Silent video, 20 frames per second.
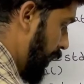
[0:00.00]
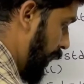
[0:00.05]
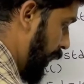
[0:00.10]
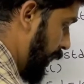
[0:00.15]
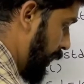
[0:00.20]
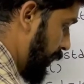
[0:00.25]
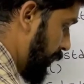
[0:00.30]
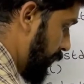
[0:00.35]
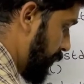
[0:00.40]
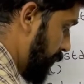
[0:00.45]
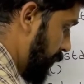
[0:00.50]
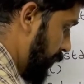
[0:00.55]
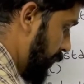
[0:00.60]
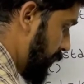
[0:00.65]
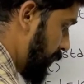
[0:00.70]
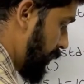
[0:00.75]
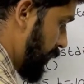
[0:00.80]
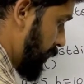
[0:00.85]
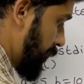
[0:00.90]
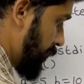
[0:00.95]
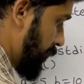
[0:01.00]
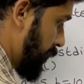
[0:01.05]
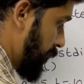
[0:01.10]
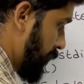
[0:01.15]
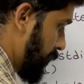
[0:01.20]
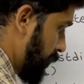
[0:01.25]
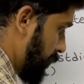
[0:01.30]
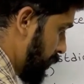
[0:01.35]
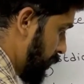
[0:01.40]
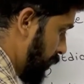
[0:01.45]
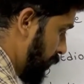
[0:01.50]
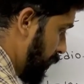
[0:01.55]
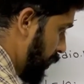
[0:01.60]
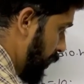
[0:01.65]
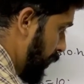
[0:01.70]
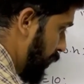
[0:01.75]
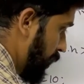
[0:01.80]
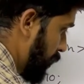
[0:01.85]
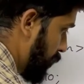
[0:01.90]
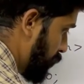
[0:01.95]
another one is S. So
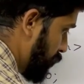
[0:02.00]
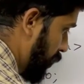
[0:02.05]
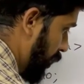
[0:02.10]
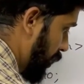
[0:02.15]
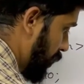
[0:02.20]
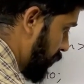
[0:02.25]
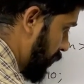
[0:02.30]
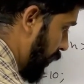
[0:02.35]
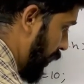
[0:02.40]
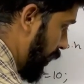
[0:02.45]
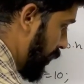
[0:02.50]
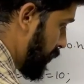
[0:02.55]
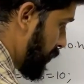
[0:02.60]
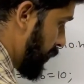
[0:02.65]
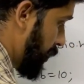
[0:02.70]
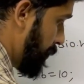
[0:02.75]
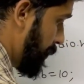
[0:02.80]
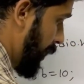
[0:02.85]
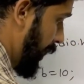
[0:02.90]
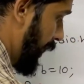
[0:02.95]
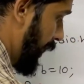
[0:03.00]
these two also have some